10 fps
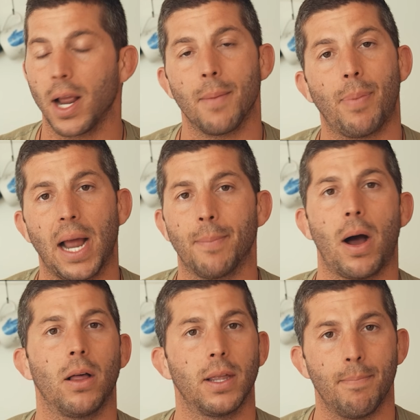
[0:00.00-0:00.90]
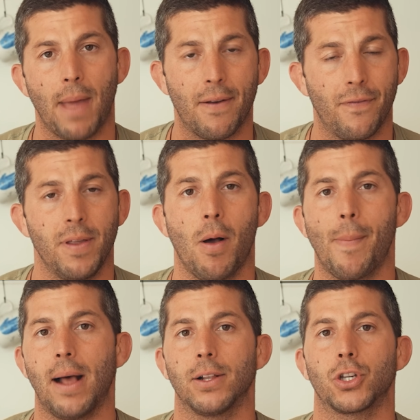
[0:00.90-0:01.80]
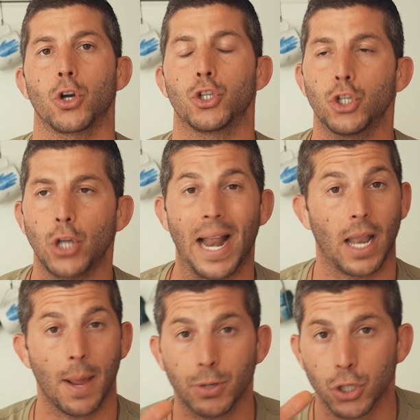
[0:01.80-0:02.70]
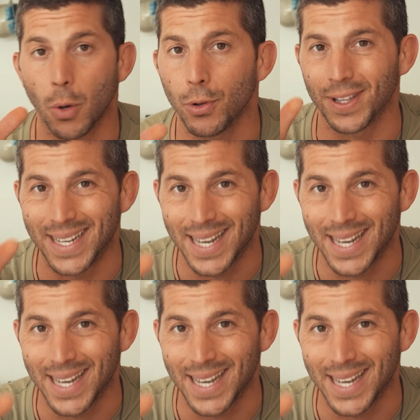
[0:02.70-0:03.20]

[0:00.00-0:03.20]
and pine pollen and female balance and liposomal